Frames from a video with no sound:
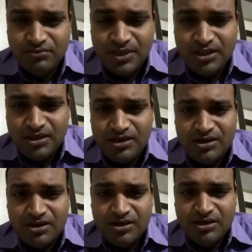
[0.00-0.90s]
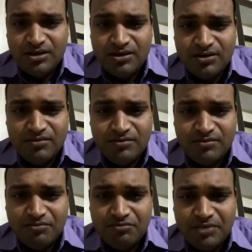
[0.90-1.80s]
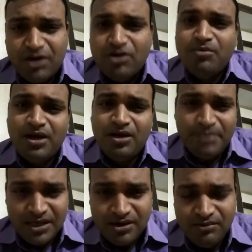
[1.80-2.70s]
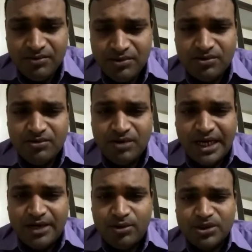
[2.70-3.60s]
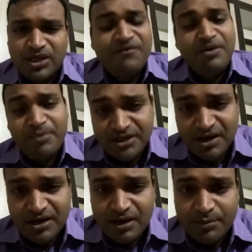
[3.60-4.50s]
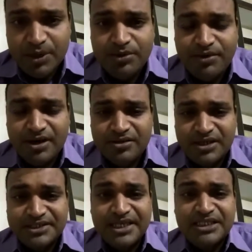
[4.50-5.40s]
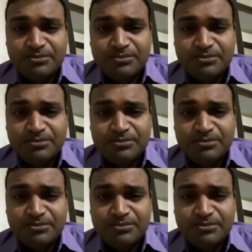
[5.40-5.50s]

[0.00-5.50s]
they're economically better, and also every person can able to drink. The sales